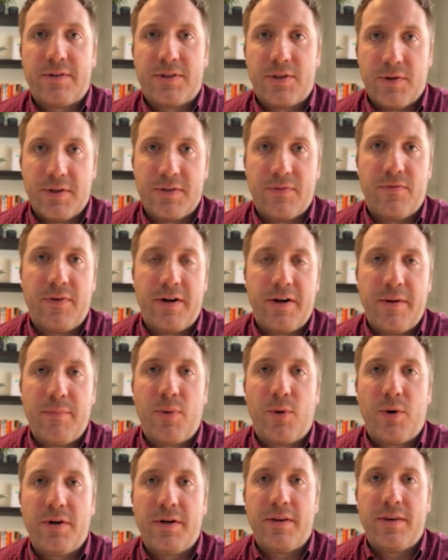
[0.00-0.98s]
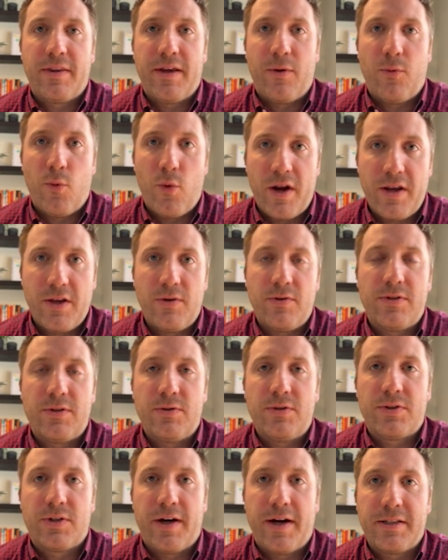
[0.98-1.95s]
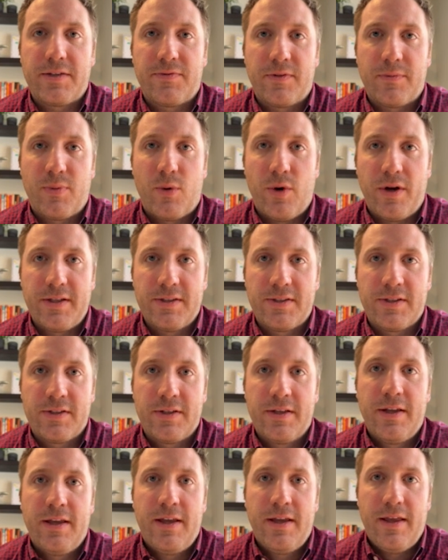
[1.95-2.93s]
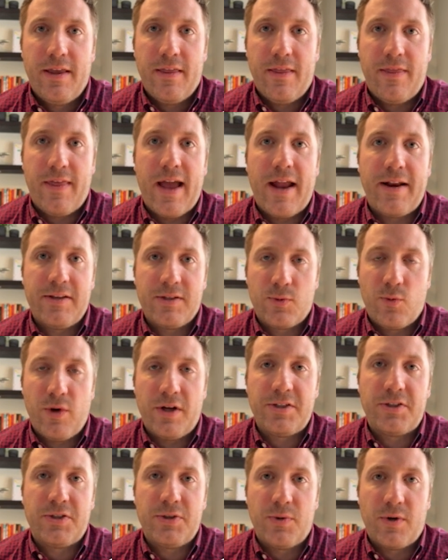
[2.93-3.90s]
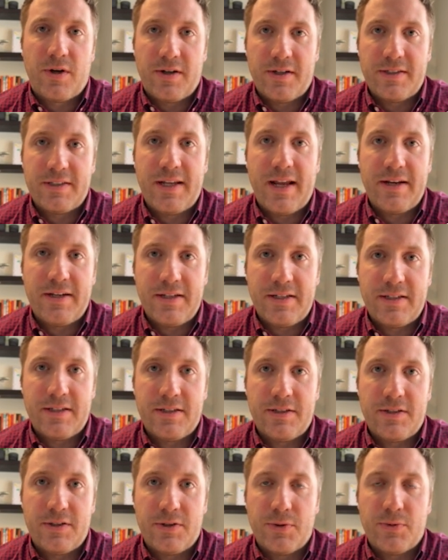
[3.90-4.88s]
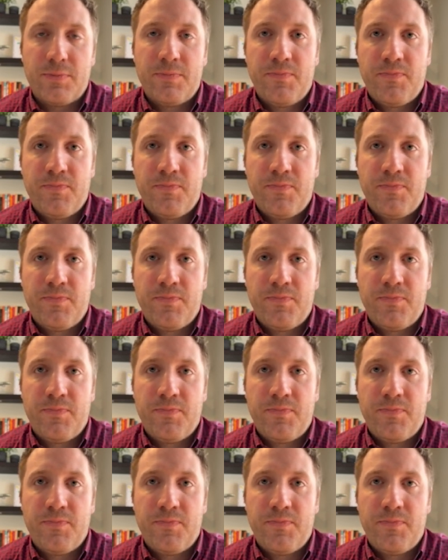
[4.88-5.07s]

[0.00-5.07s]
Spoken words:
So it's very important that when you do transfer points, that is what you are intending to do.